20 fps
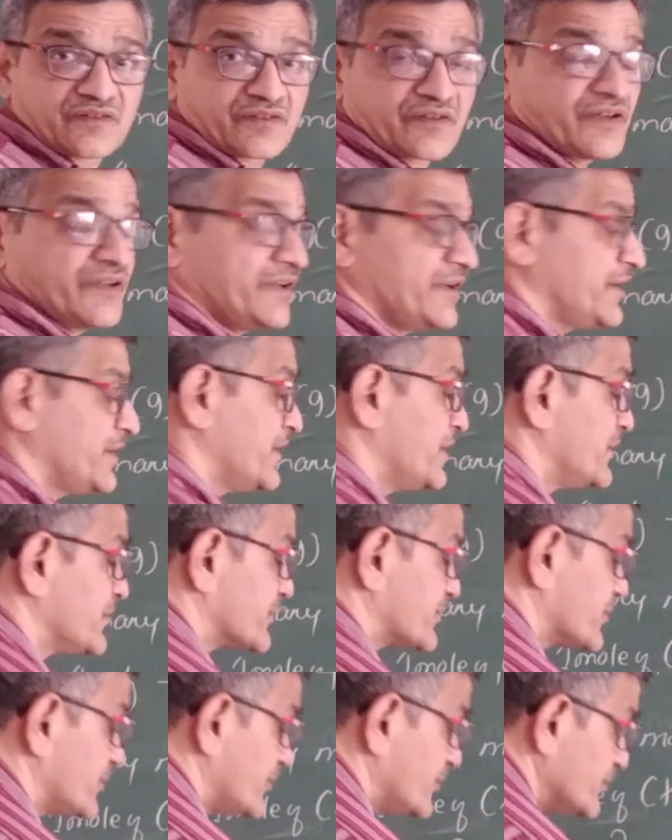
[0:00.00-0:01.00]
Okay.
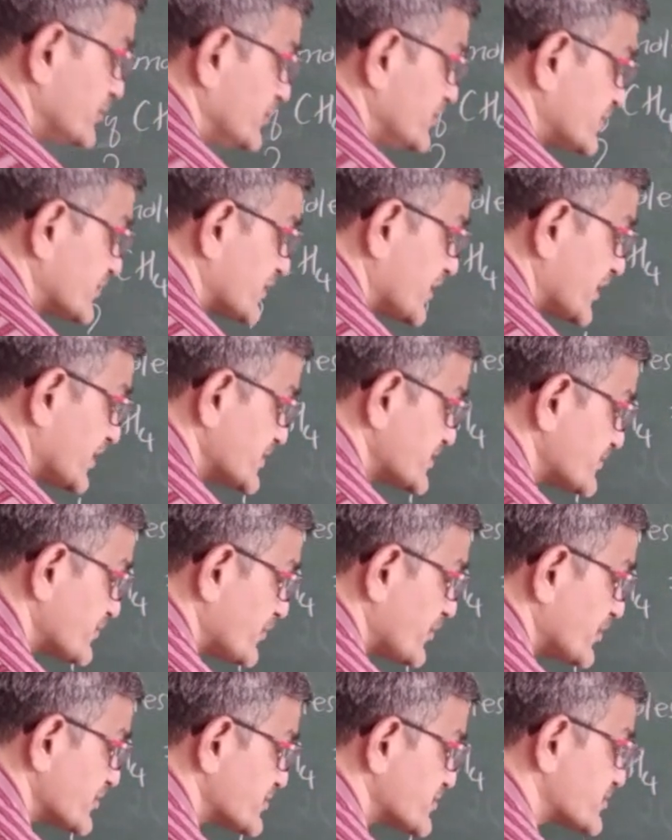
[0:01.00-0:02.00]
So this
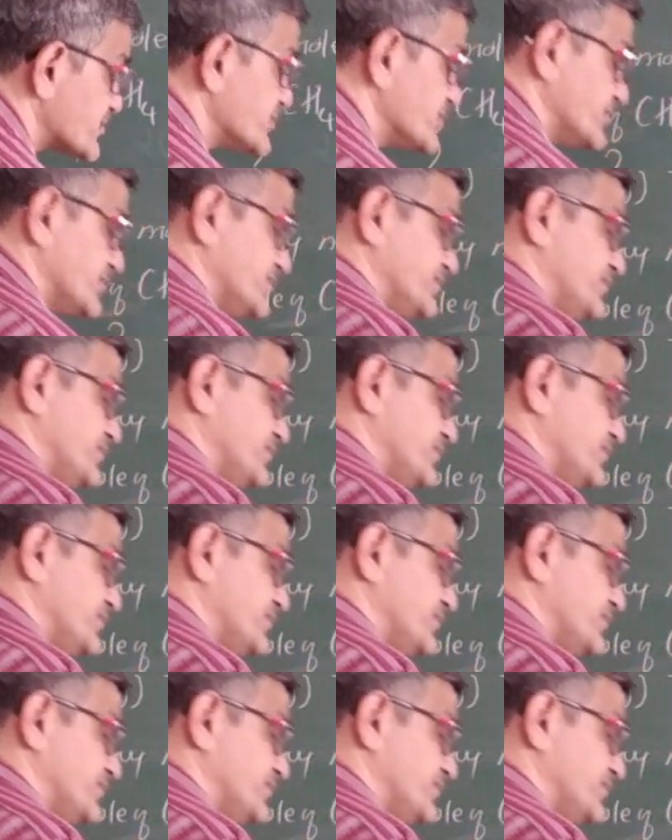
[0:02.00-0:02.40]
corresponds to